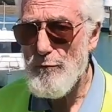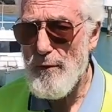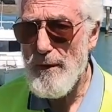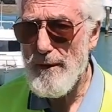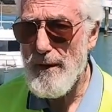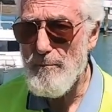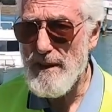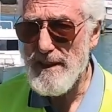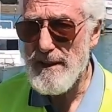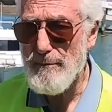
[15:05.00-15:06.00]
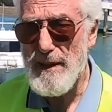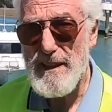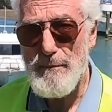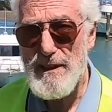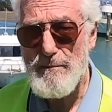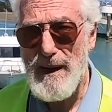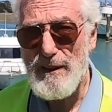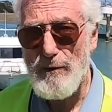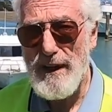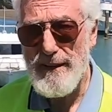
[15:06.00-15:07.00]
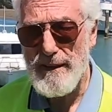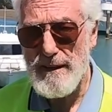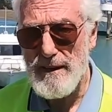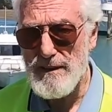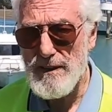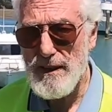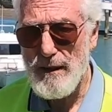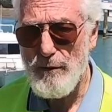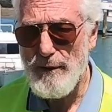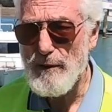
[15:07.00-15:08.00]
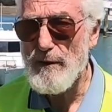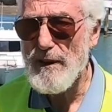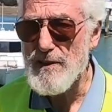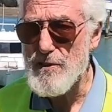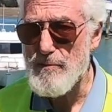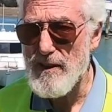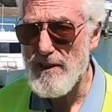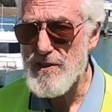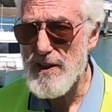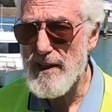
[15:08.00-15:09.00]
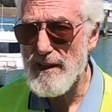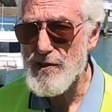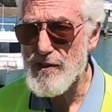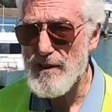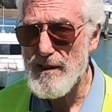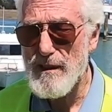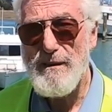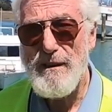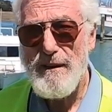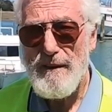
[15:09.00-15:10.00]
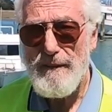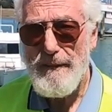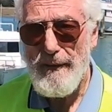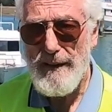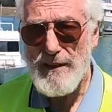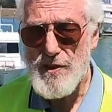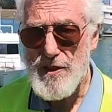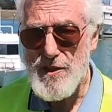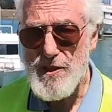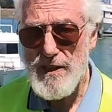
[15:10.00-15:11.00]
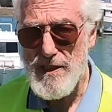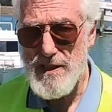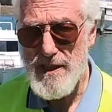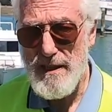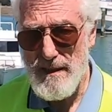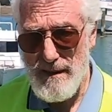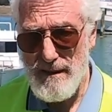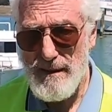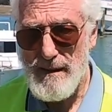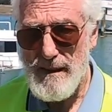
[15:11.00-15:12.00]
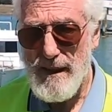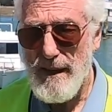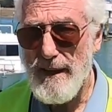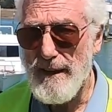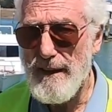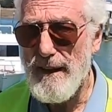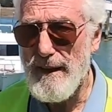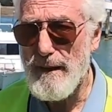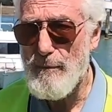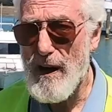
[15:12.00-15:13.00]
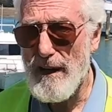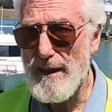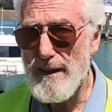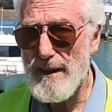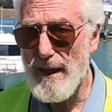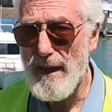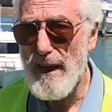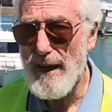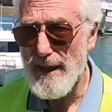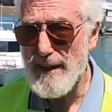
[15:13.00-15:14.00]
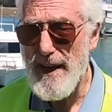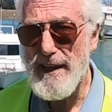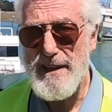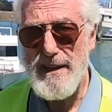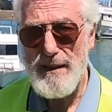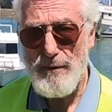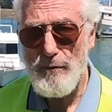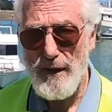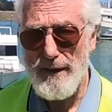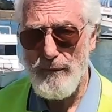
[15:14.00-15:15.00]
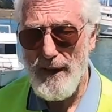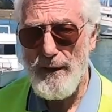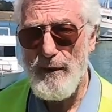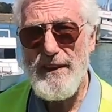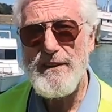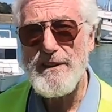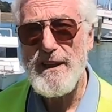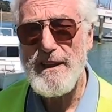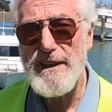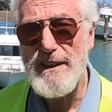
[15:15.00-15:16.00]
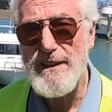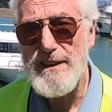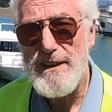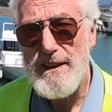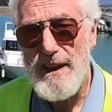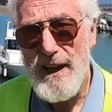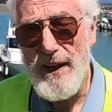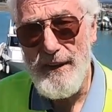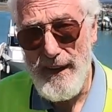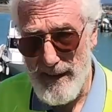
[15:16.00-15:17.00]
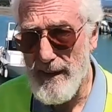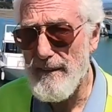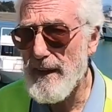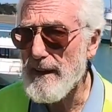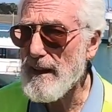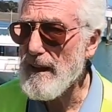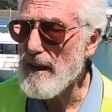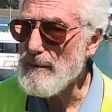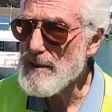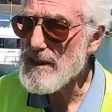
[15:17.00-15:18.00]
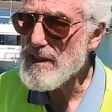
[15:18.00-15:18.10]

there'd been a bit of bad weather, and we were quite surprised they'd actually sneaked it in in a day when the weather had cleared. Yeah. And they climbed it.